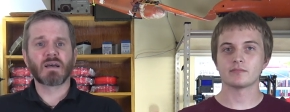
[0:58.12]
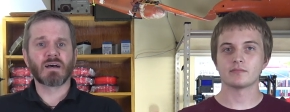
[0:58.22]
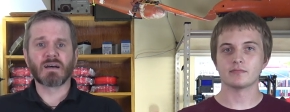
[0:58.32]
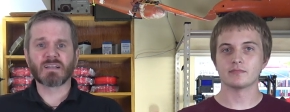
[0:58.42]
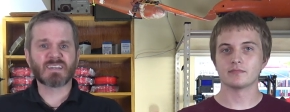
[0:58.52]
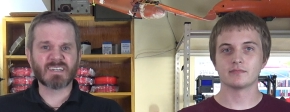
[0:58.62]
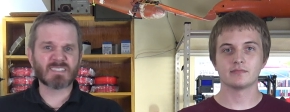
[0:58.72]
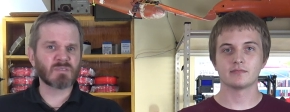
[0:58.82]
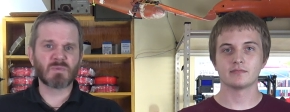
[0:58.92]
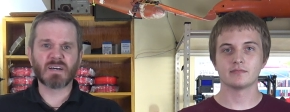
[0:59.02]

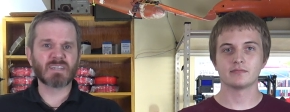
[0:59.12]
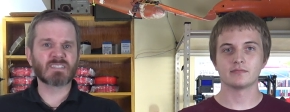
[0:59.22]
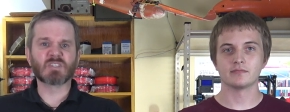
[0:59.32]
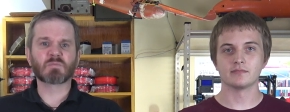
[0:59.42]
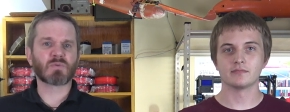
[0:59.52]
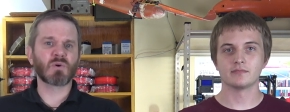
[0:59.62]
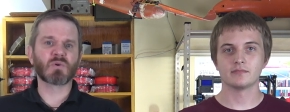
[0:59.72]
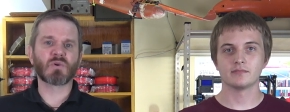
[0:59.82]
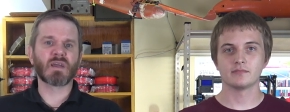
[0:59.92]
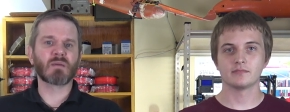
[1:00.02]
Speaker 1: customize its
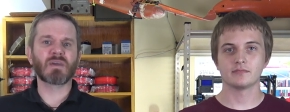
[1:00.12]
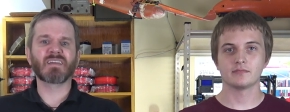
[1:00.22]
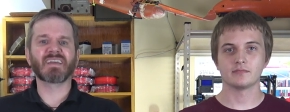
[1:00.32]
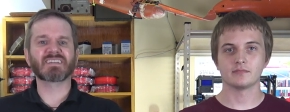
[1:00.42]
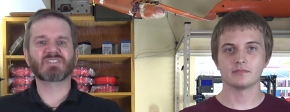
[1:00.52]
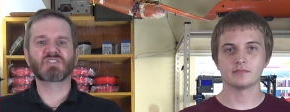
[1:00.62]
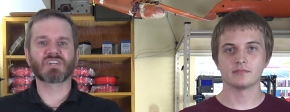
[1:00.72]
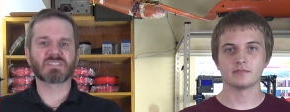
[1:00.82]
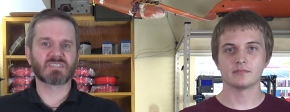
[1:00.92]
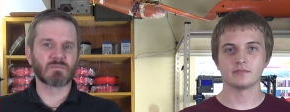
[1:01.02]
program, and that's
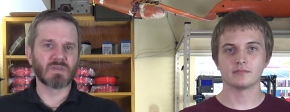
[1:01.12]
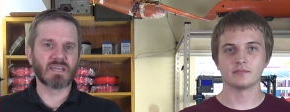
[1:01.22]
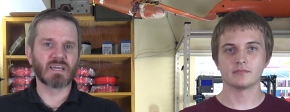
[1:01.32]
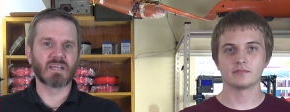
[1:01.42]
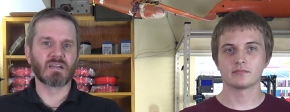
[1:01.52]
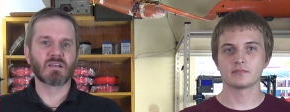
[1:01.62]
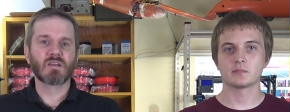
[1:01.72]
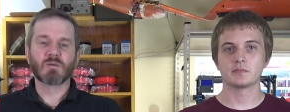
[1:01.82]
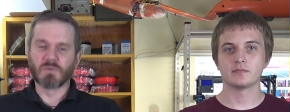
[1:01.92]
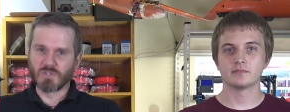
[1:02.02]
just the beginning.
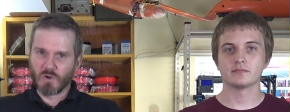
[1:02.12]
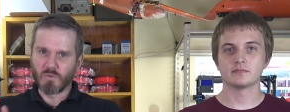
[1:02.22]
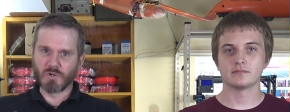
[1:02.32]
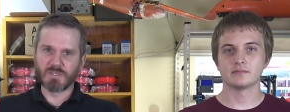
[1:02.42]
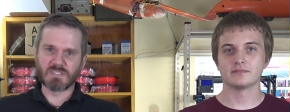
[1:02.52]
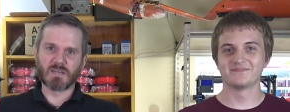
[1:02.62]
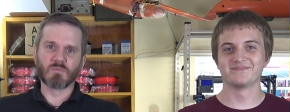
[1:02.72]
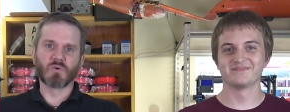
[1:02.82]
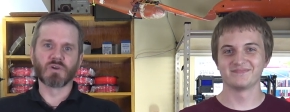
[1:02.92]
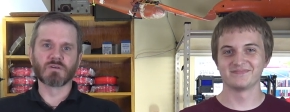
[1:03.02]
But don't worry,
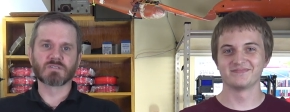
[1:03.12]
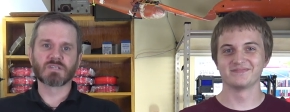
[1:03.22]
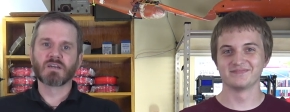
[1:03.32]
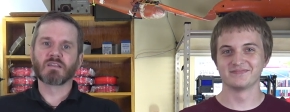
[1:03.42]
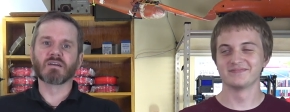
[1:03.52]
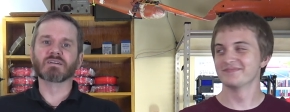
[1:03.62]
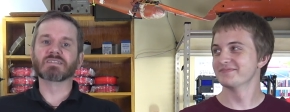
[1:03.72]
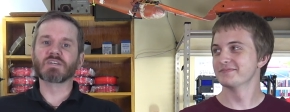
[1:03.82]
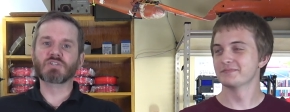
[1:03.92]
STEM warriors, there is a